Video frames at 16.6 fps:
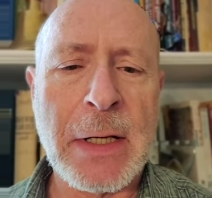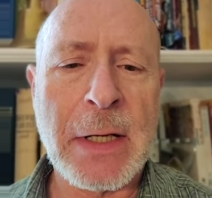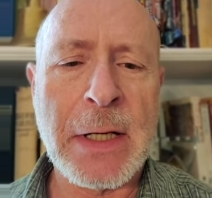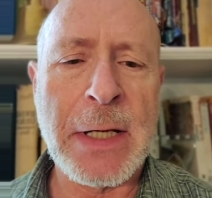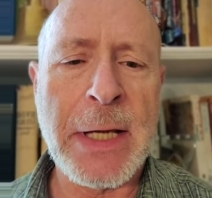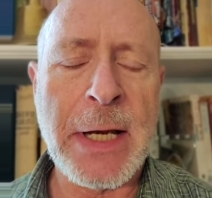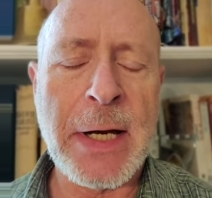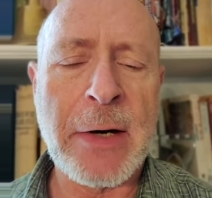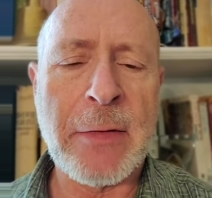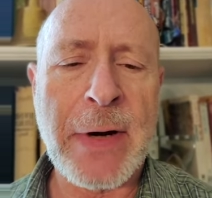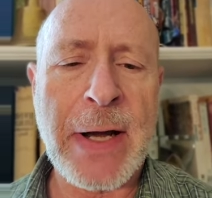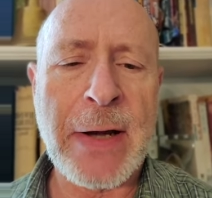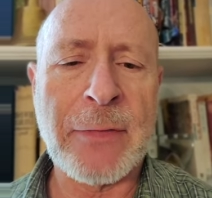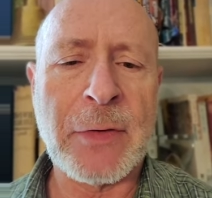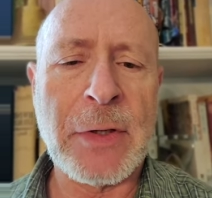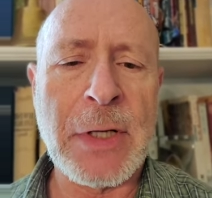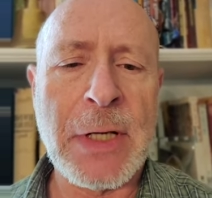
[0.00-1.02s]
Year
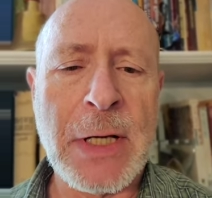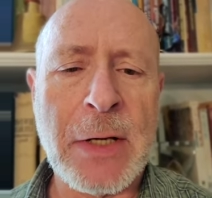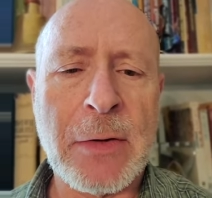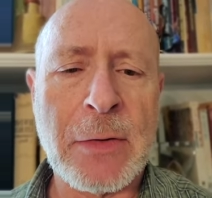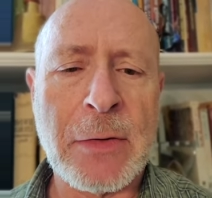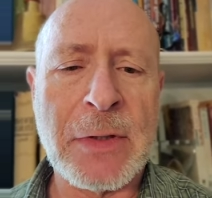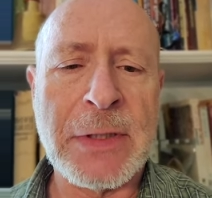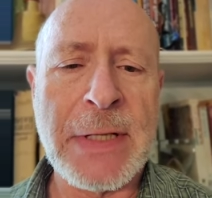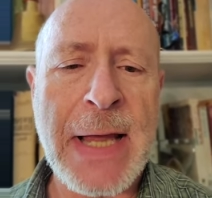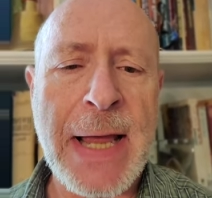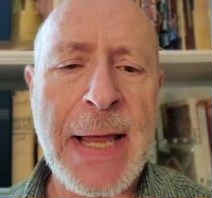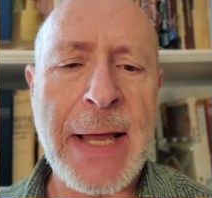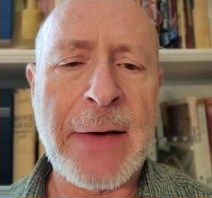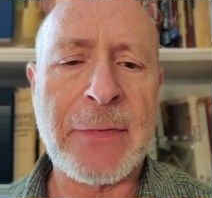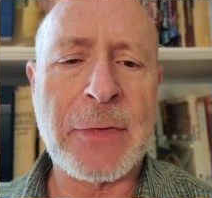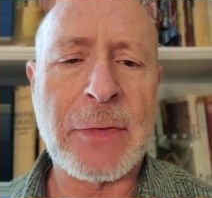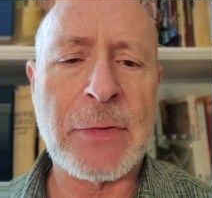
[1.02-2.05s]
after year, day
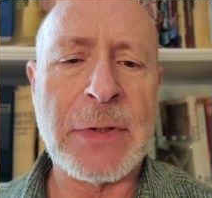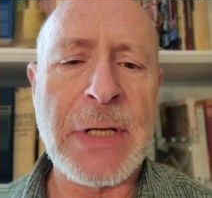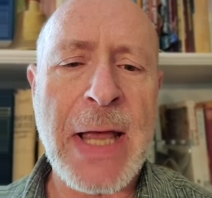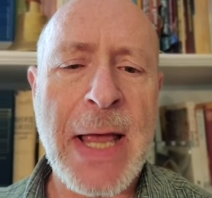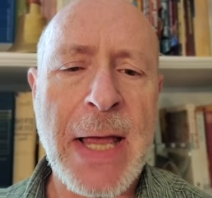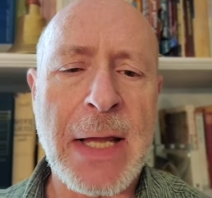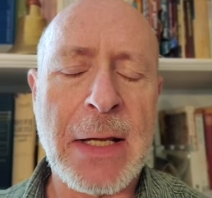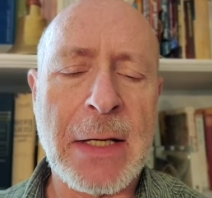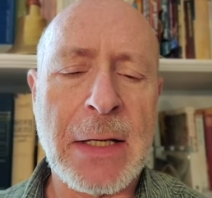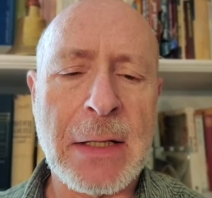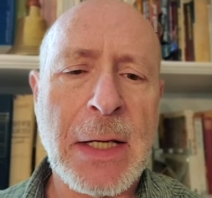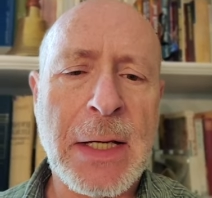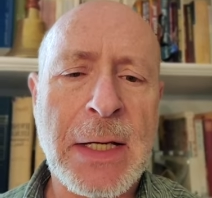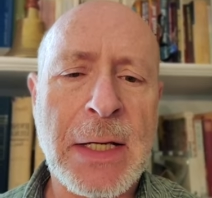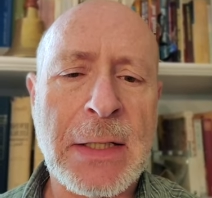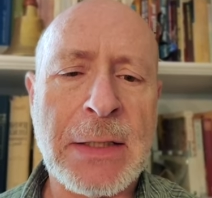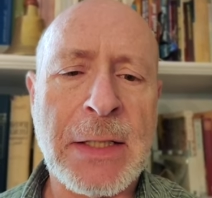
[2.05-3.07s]
after day, he
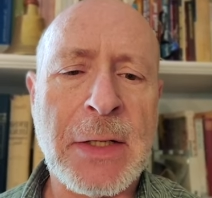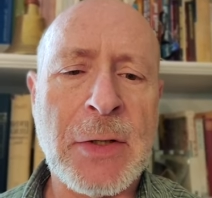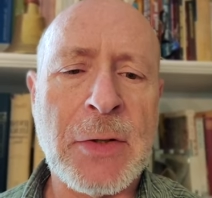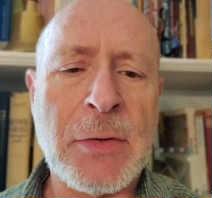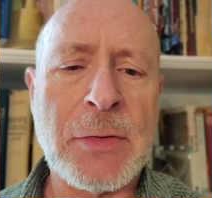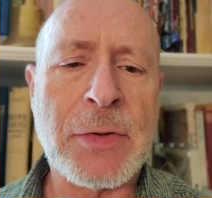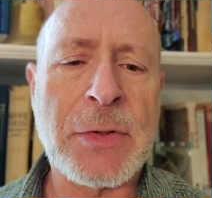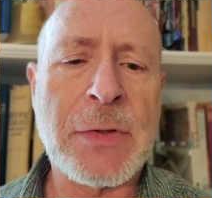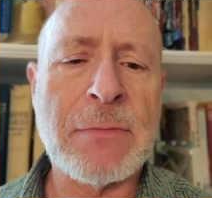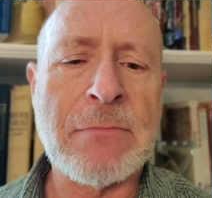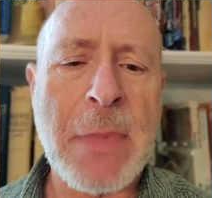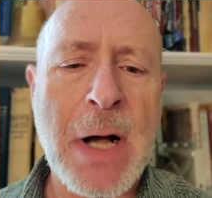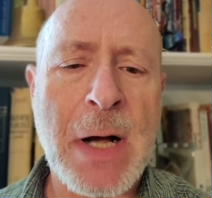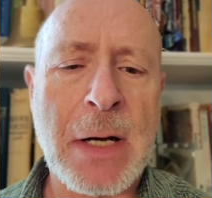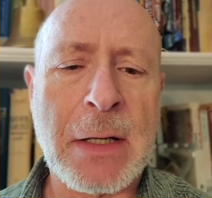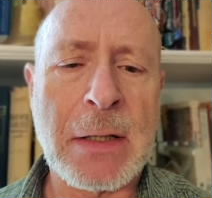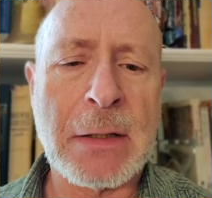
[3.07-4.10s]
continues to
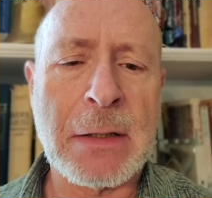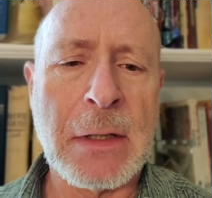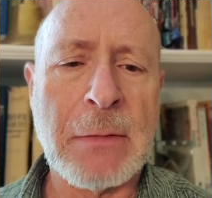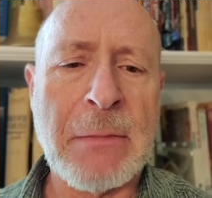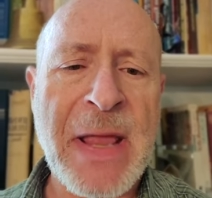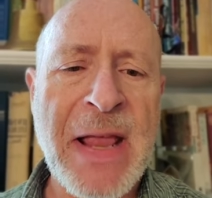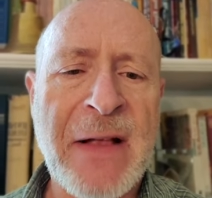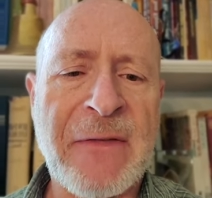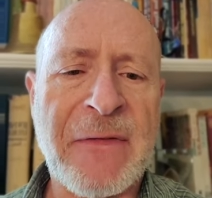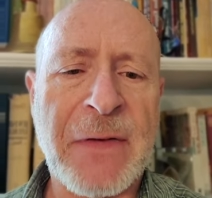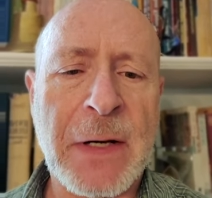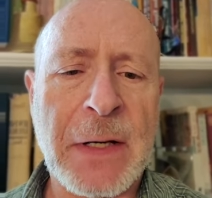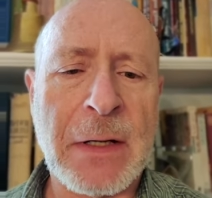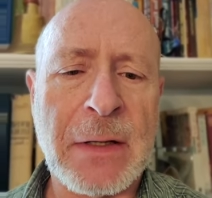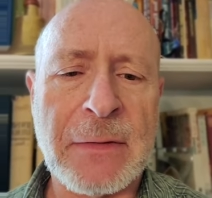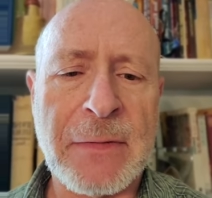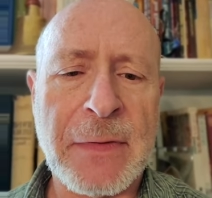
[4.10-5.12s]
mock, make fun
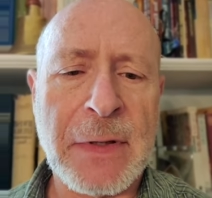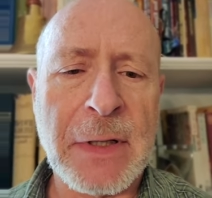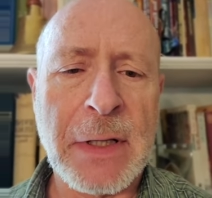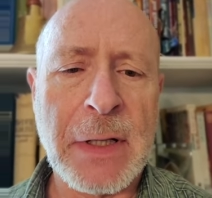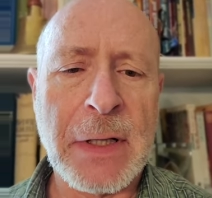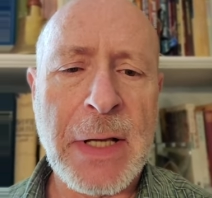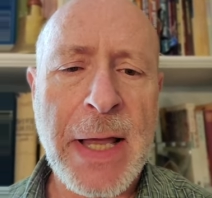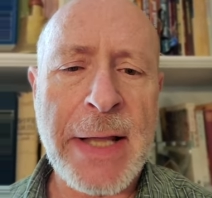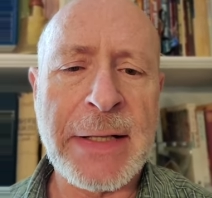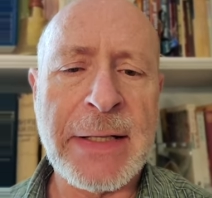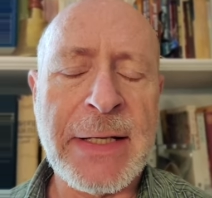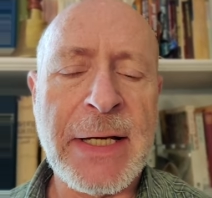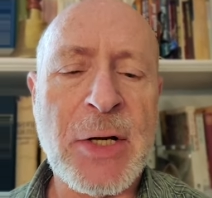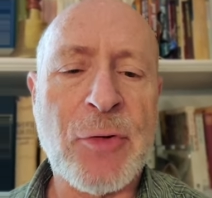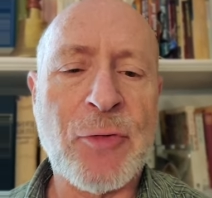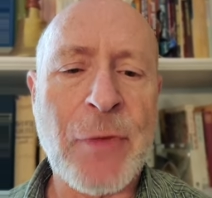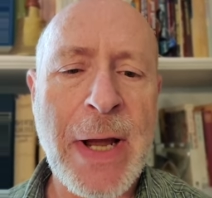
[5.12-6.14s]
of, and
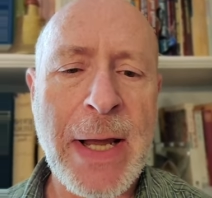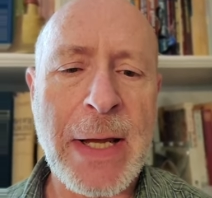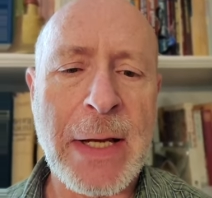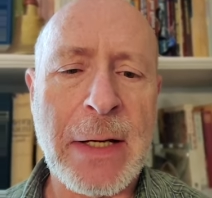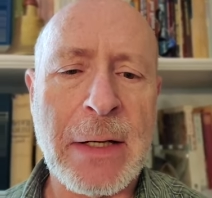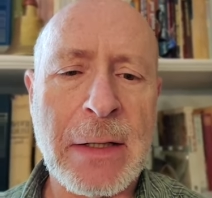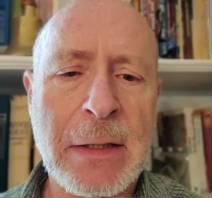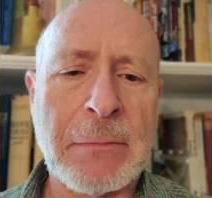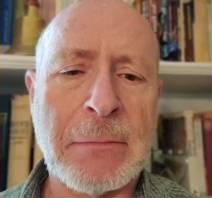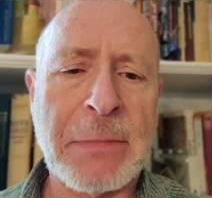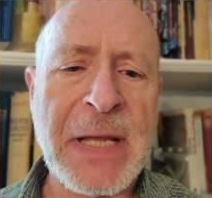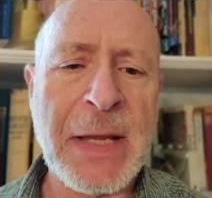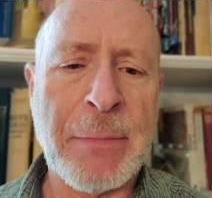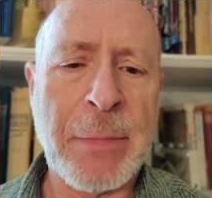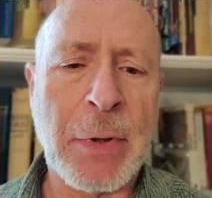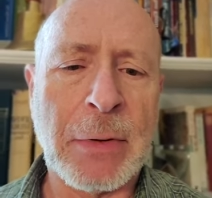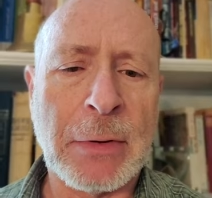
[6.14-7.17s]
degrade
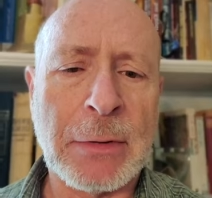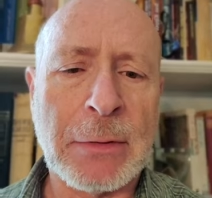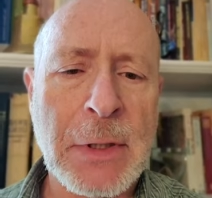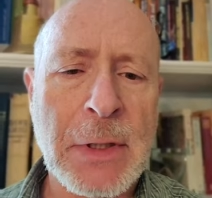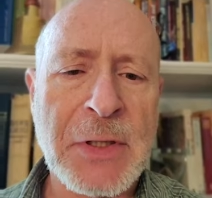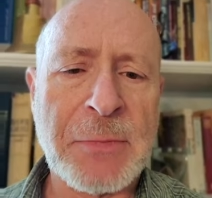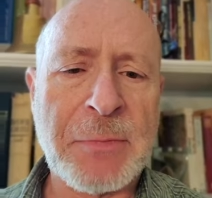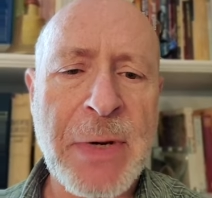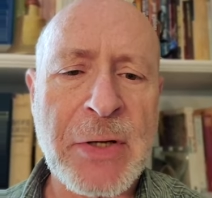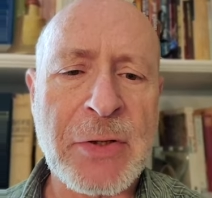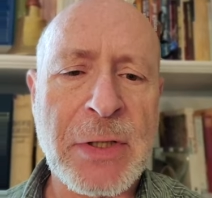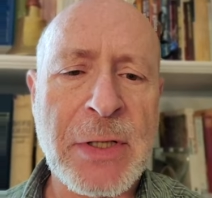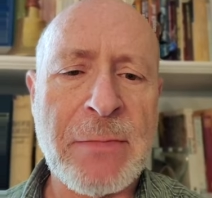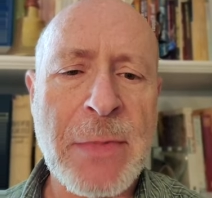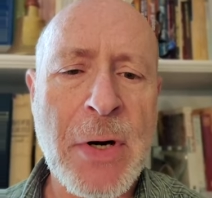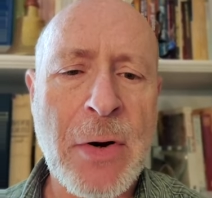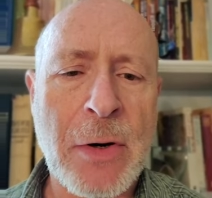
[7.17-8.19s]
people, especially
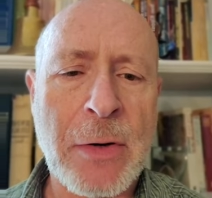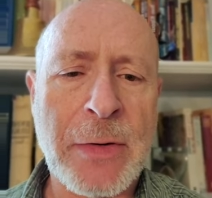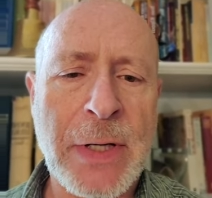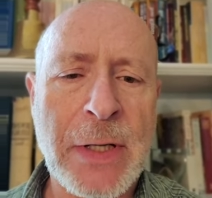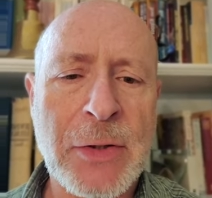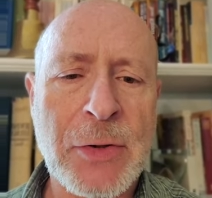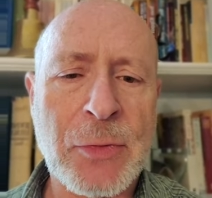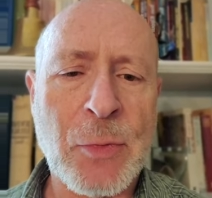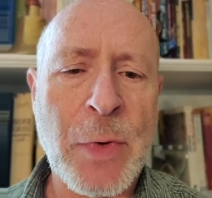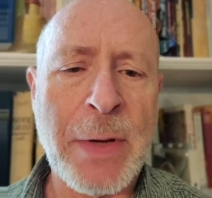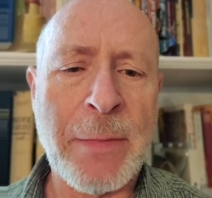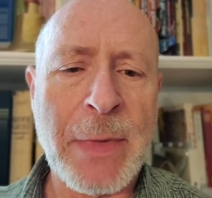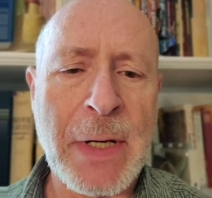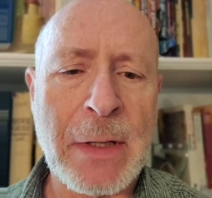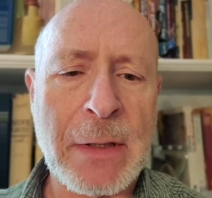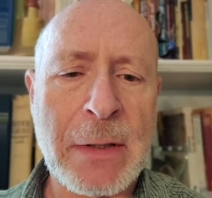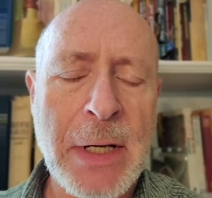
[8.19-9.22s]
minorities,
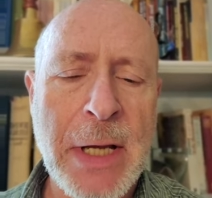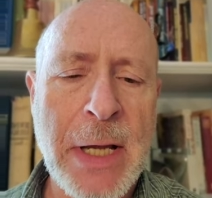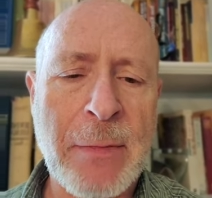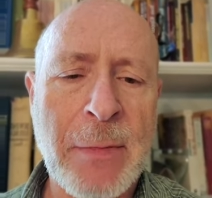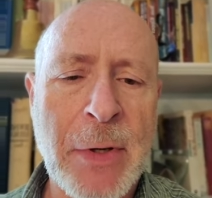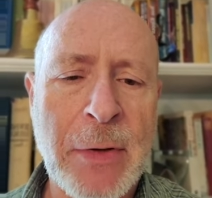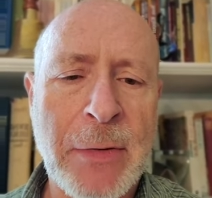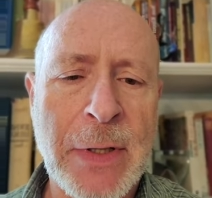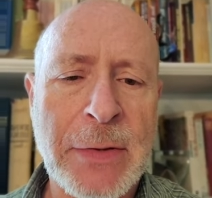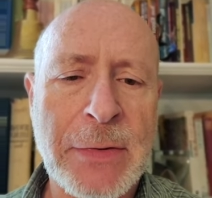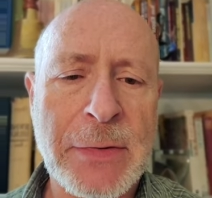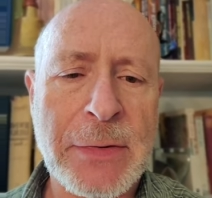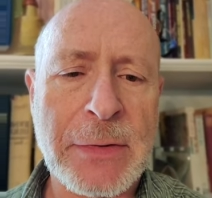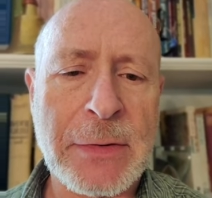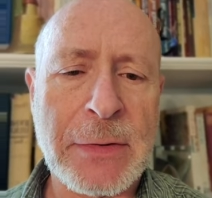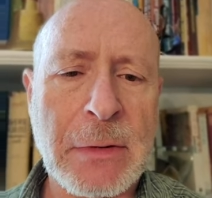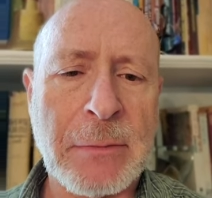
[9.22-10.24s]
women,
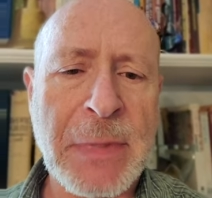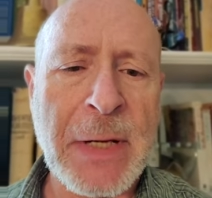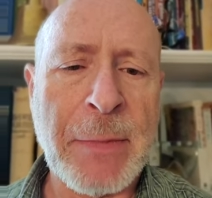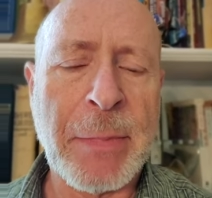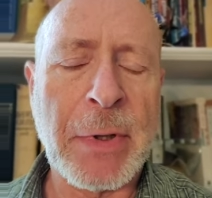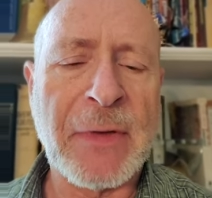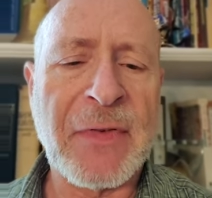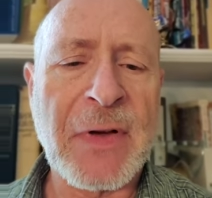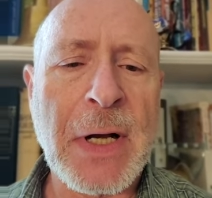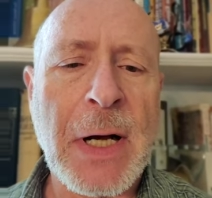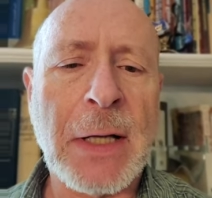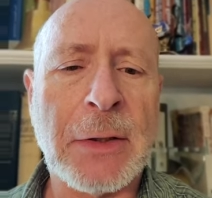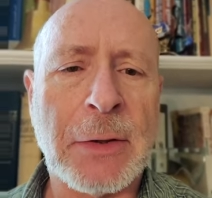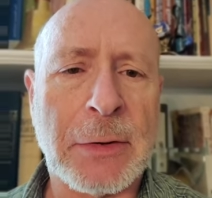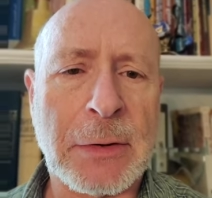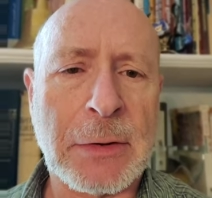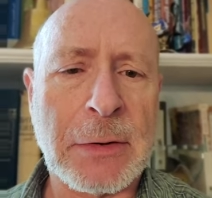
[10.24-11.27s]
immigrants, people of
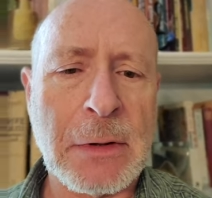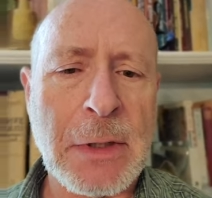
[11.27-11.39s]
color.